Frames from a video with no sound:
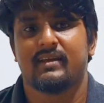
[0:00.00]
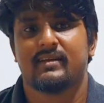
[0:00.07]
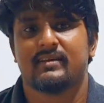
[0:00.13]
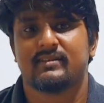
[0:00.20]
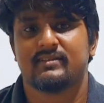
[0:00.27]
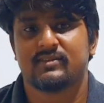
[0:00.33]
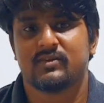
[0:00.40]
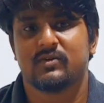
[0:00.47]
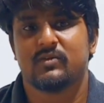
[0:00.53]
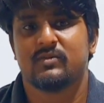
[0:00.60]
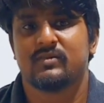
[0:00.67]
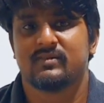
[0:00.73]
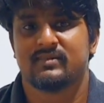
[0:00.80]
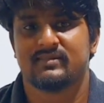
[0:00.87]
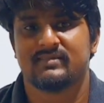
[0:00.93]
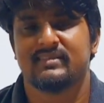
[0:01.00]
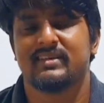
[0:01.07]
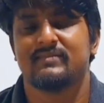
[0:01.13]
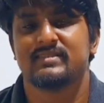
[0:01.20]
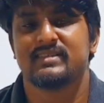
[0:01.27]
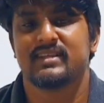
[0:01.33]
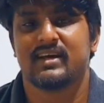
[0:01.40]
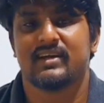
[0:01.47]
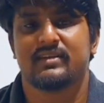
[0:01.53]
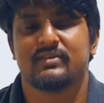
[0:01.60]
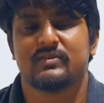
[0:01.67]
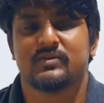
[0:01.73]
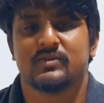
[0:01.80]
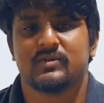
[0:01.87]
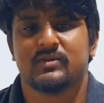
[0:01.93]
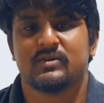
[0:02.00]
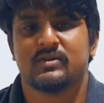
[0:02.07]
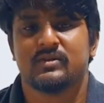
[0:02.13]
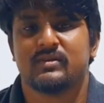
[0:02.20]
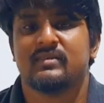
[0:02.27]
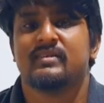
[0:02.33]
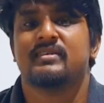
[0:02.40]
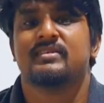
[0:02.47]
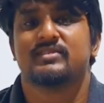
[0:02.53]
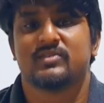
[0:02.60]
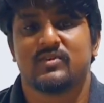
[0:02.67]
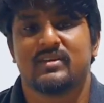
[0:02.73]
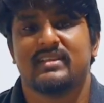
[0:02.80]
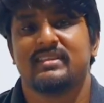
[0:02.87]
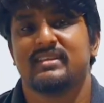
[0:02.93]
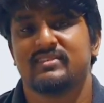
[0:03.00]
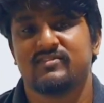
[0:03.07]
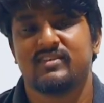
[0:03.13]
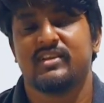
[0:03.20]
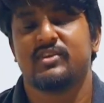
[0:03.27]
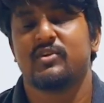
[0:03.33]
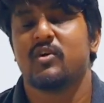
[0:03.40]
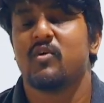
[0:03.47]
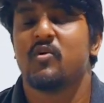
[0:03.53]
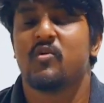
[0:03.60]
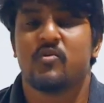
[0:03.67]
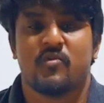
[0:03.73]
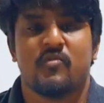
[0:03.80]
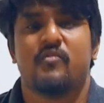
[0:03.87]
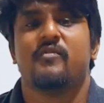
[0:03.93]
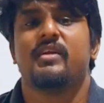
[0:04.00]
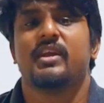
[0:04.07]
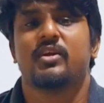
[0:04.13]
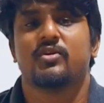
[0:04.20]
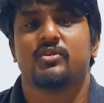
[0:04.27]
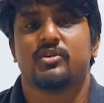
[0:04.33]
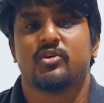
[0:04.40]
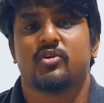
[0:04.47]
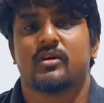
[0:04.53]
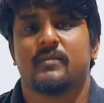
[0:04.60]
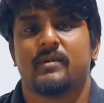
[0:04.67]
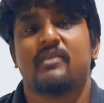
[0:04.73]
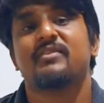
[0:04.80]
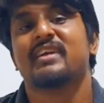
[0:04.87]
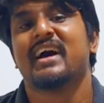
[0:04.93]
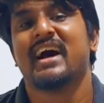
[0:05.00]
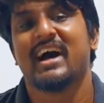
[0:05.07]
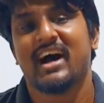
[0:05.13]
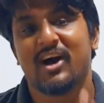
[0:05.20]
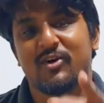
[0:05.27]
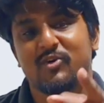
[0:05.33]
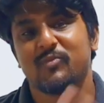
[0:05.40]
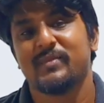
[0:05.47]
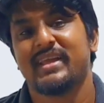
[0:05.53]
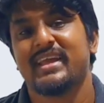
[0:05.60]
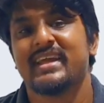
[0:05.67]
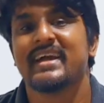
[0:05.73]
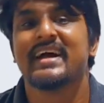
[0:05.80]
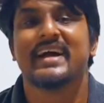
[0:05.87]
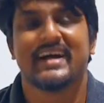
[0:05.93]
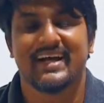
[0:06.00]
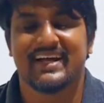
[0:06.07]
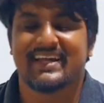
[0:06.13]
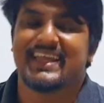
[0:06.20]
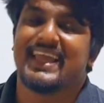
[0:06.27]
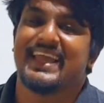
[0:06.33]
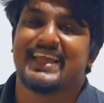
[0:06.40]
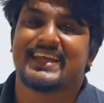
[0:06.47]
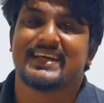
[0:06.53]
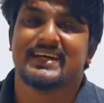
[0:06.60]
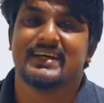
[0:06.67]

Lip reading: So same scenario. So in this video, we're going to talk about how to make a cake.